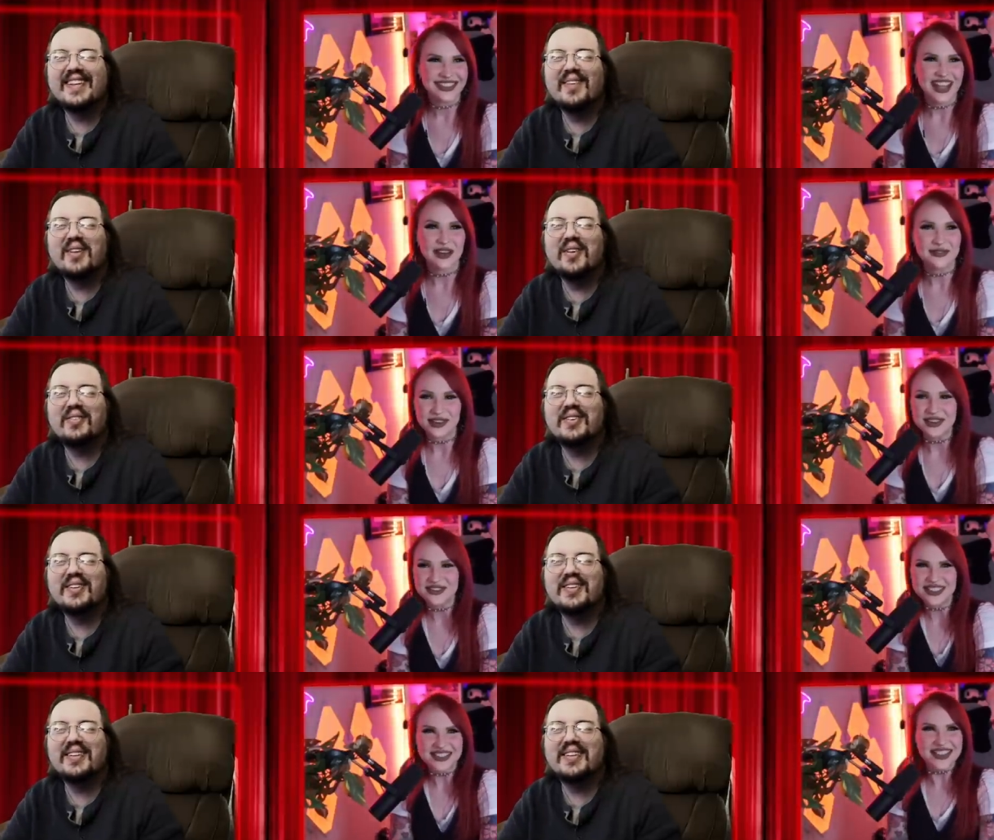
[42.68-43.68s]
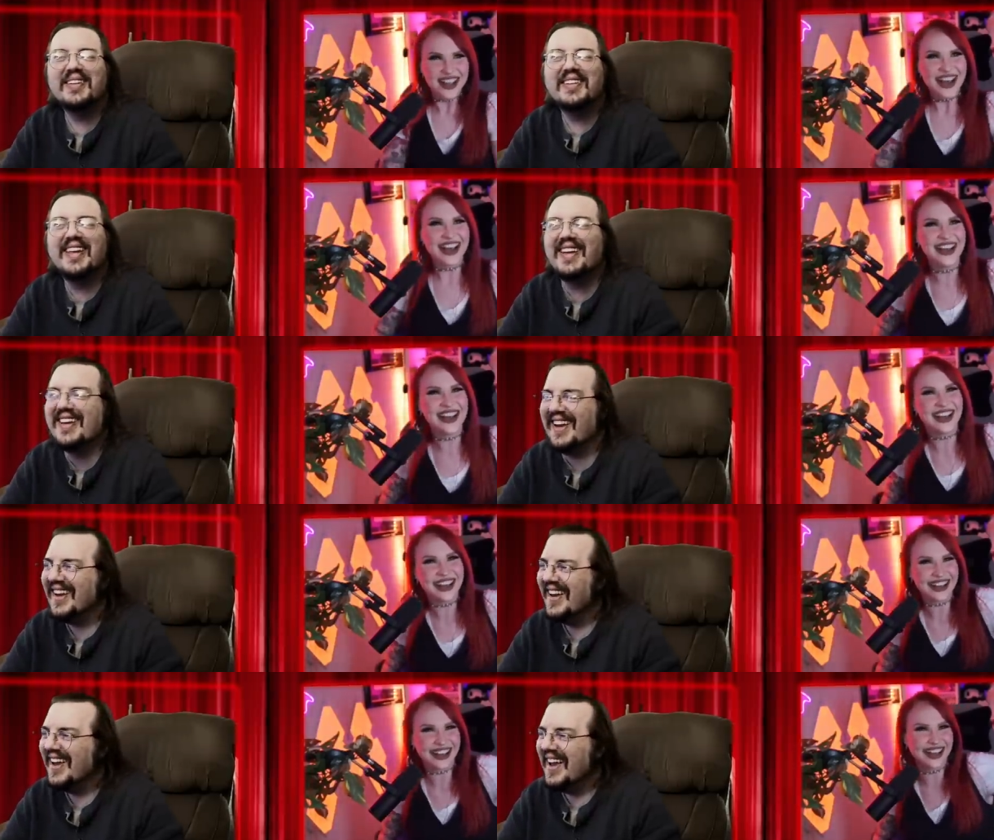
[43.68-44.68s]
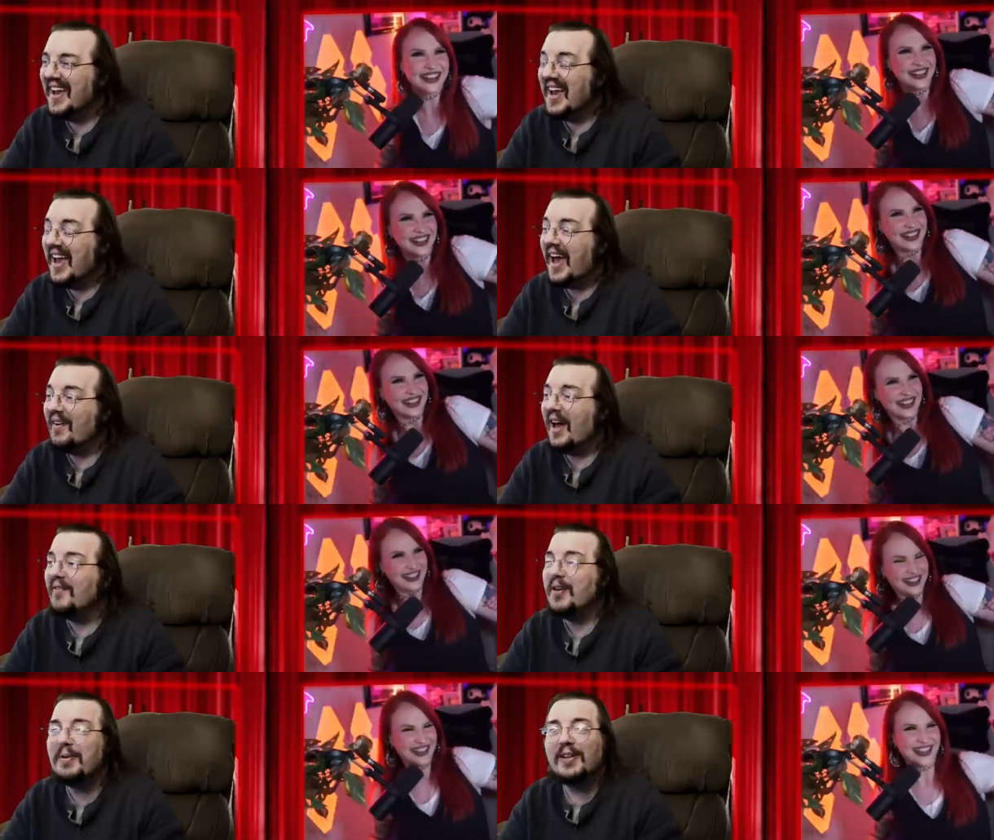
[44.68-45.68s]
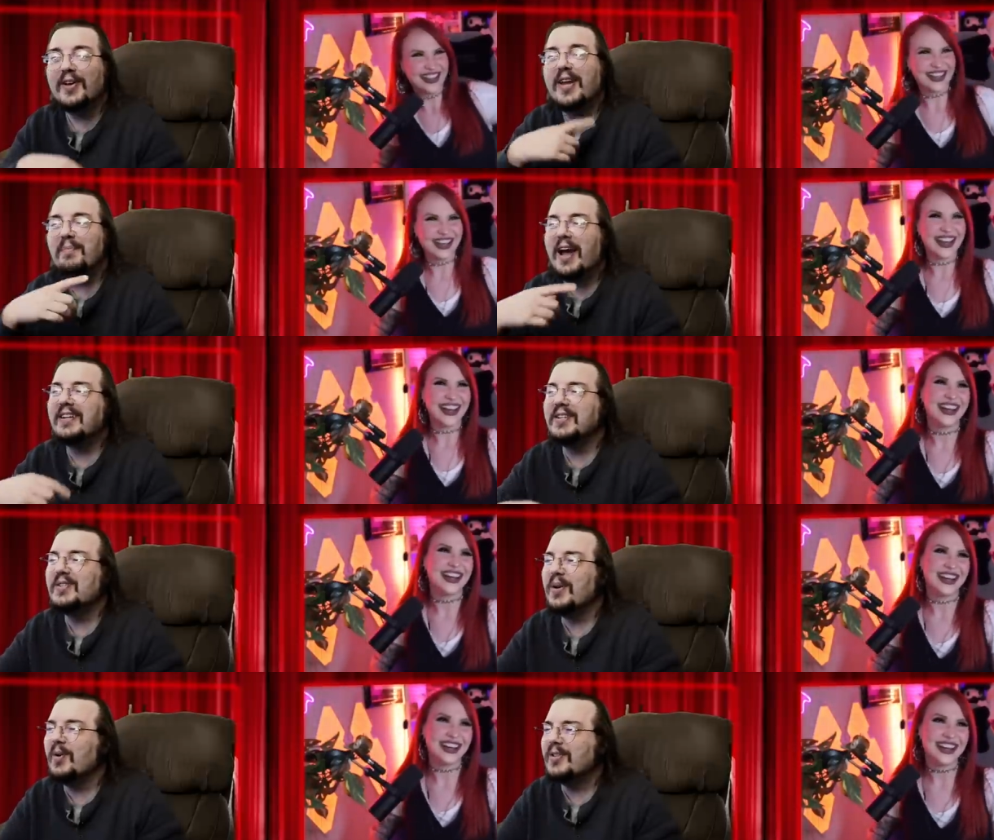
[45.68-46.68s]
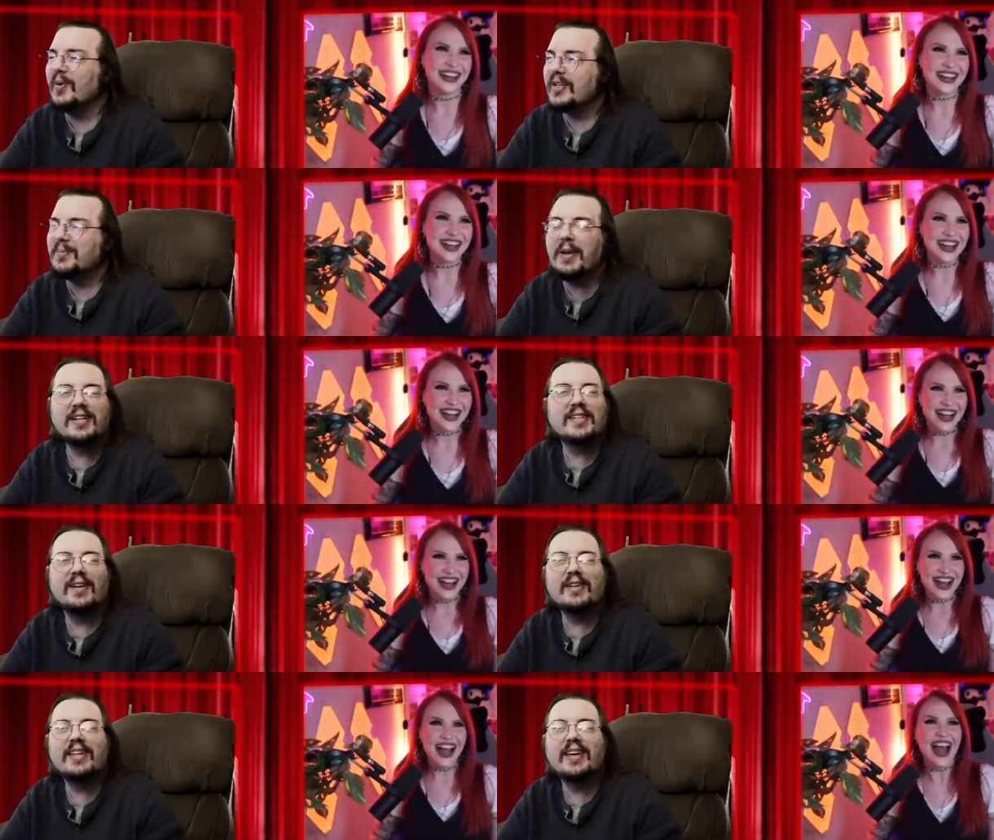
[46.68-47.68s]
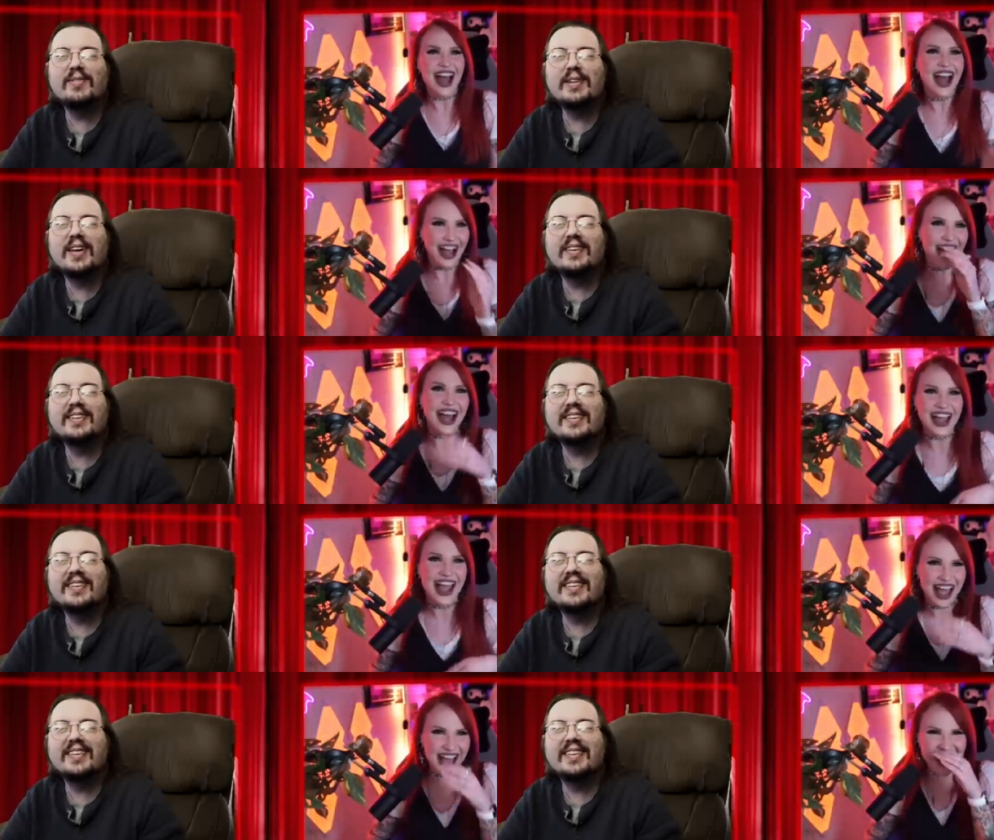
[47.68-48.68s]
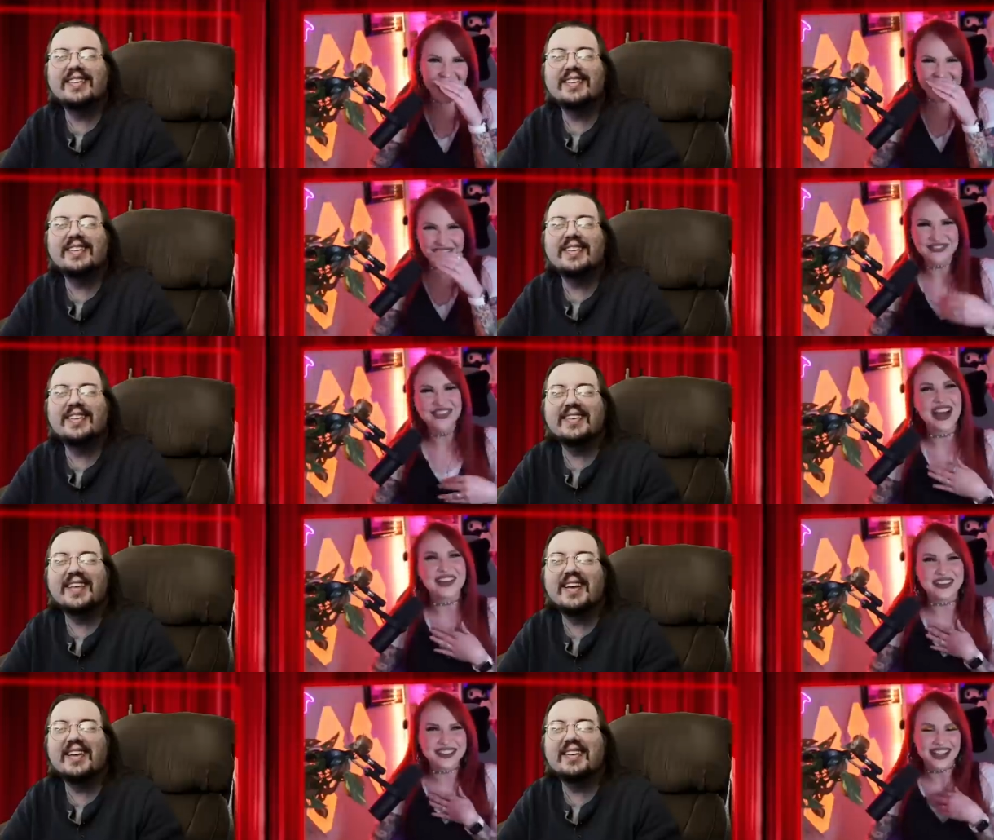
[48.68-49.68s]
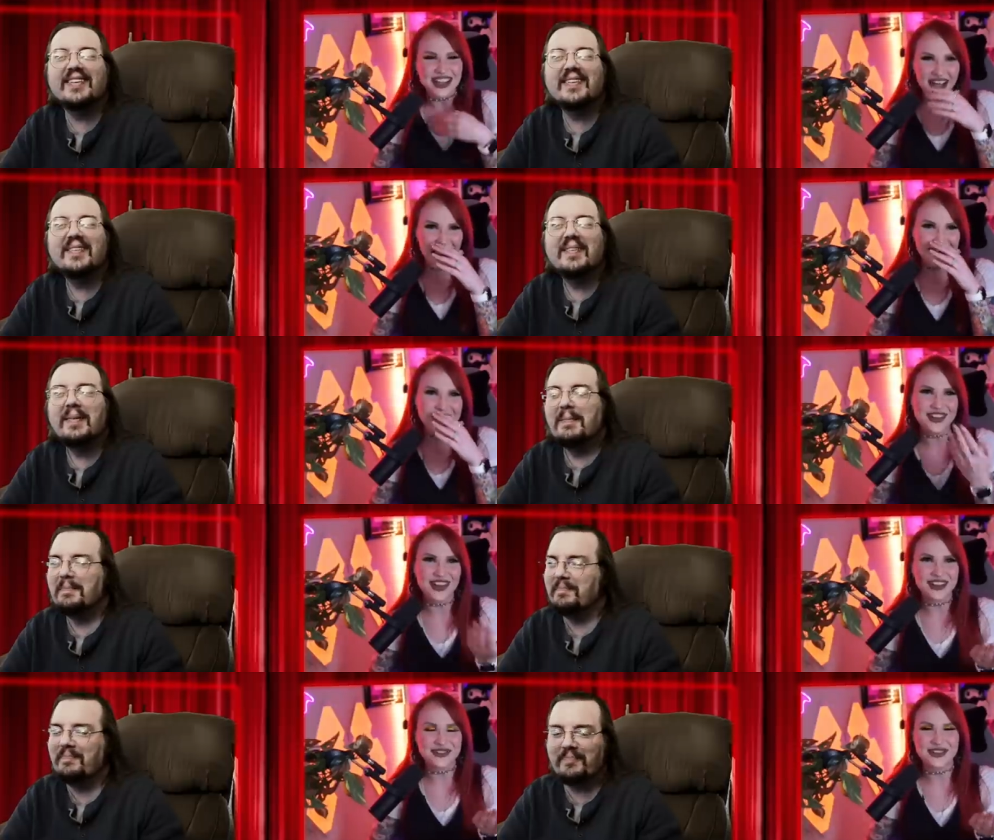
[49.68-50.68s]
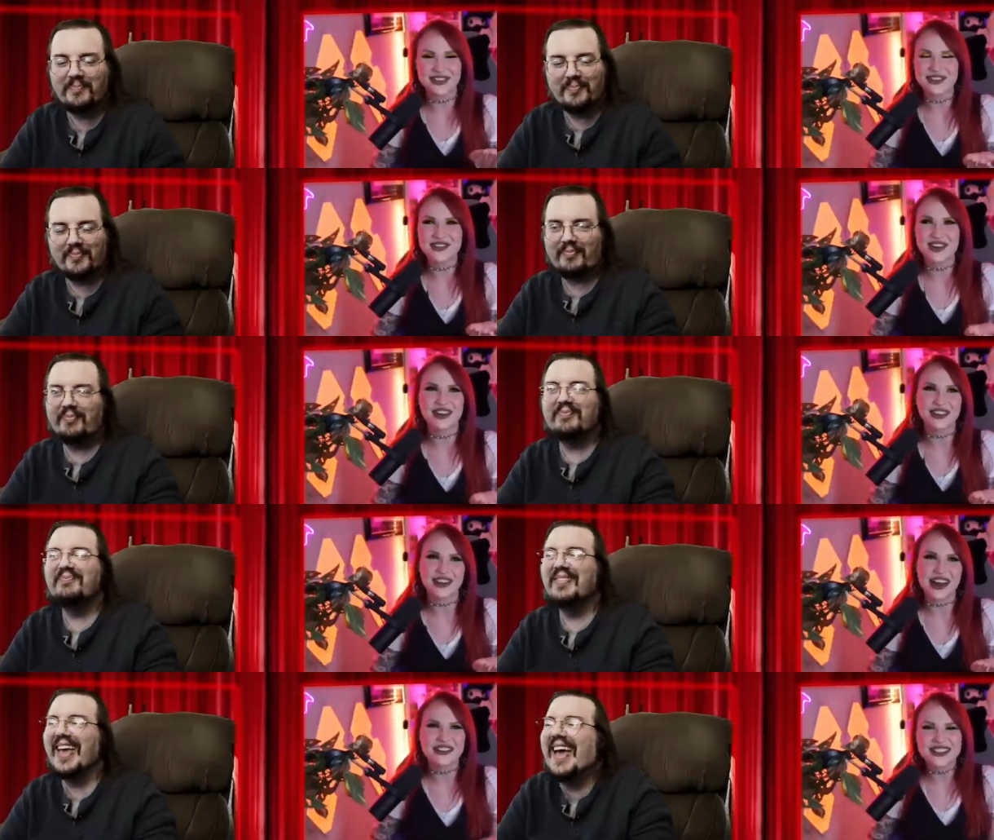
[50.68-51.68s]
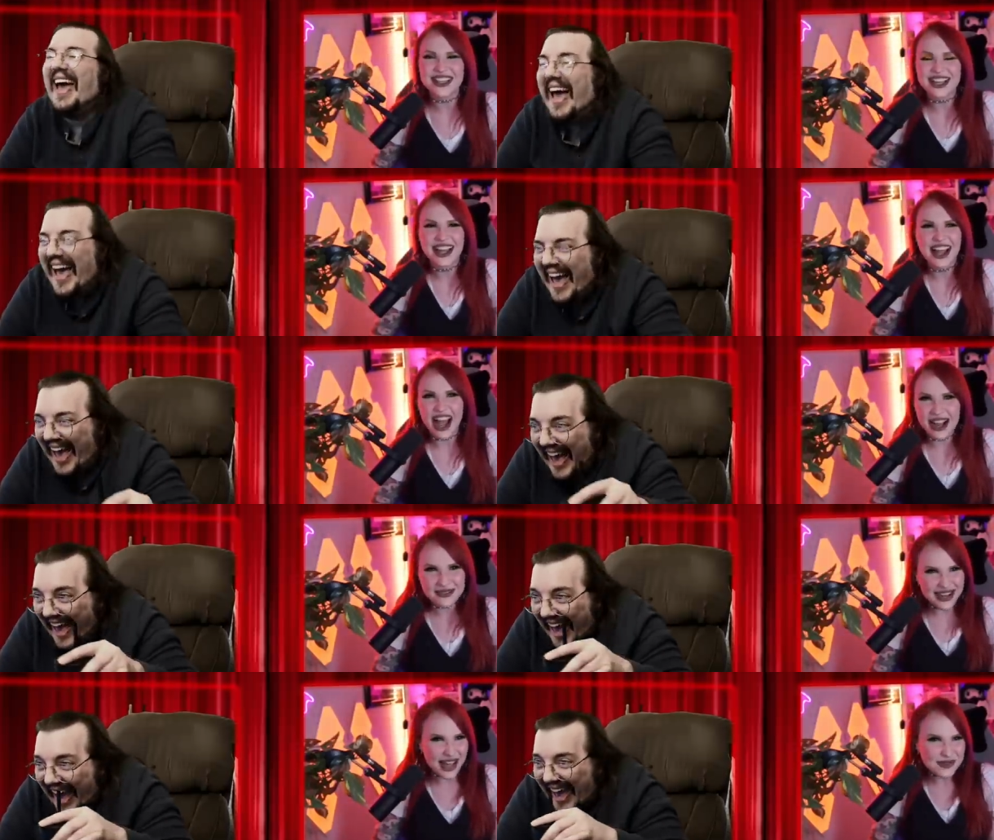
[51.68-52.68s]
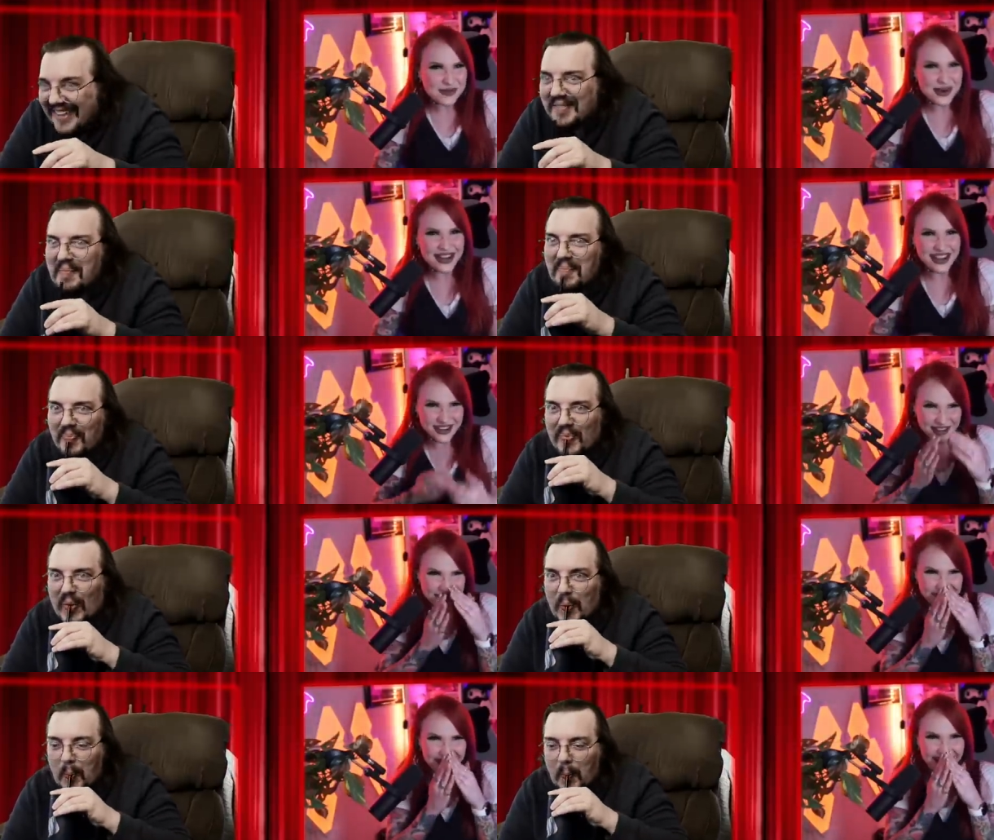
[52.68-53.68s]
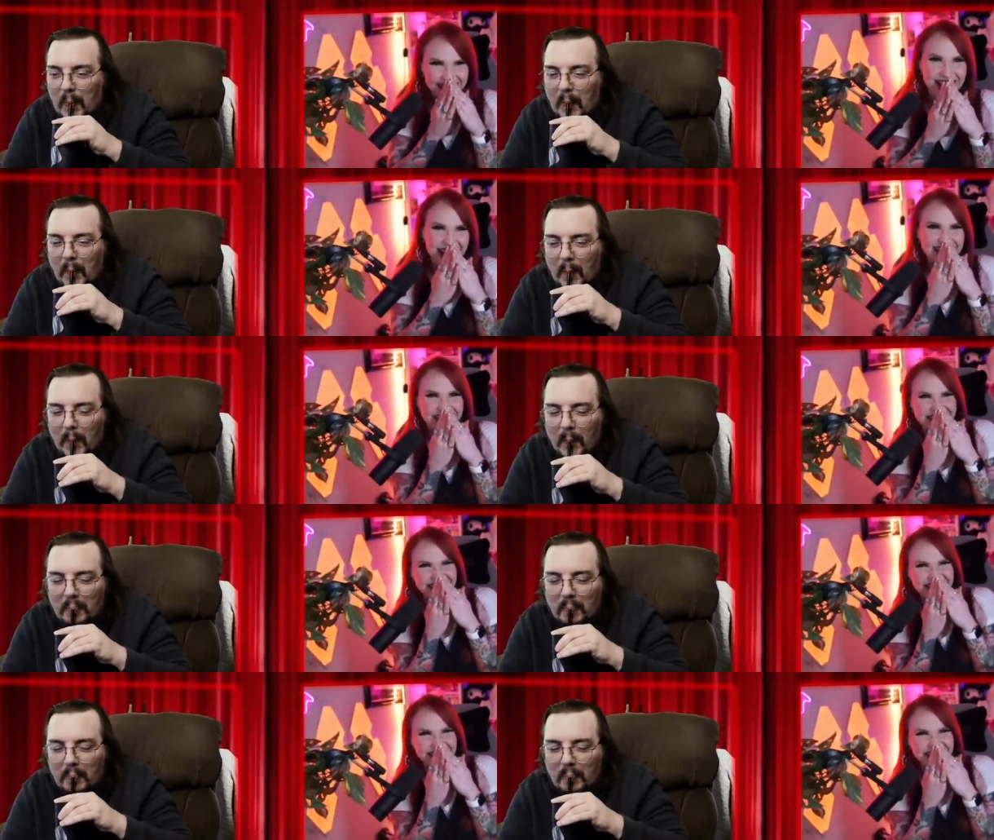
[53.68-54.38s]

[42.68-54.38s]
Speaker 1: I'm nervous. Have you been looking back to see what to expect and everything? Have you?
Speaker 2: I was talking with Luke earlier. I was like, I'm not witty or funny. I